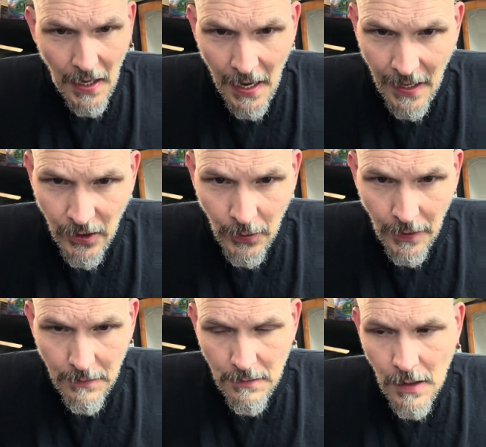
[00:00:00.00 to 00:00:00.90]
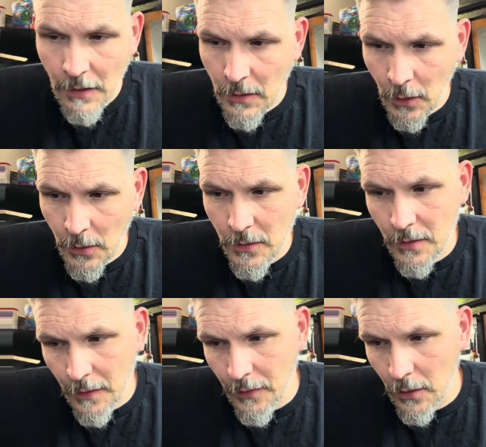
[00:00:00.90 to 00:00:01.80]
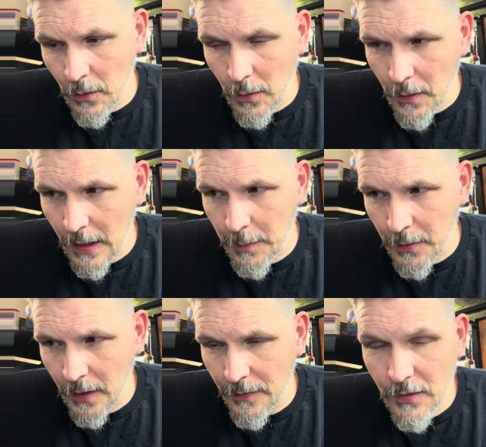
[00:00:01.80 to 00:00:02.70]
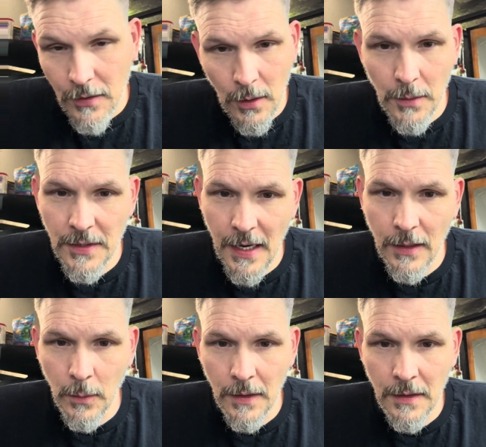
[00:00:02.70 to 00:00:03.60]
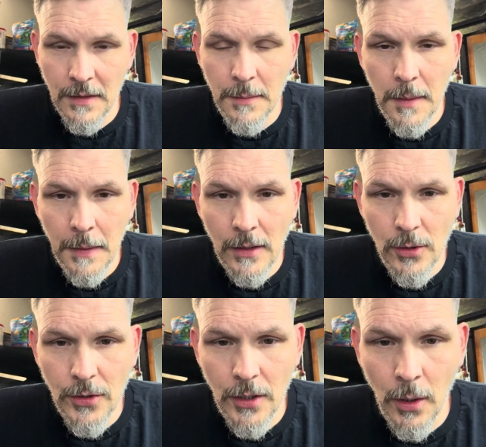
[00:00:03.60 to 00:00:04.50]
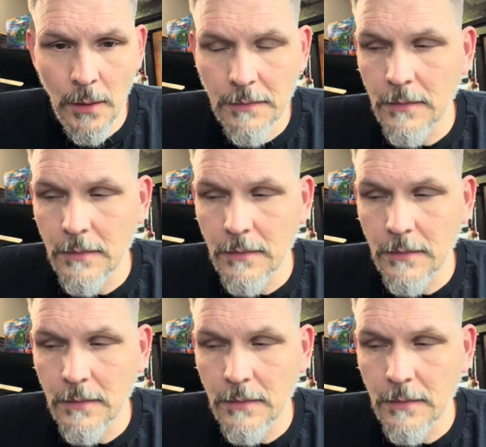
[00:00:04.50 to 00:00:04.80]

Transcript: accurate, and those of you who keep reefs know exactly what it is I'm about to show.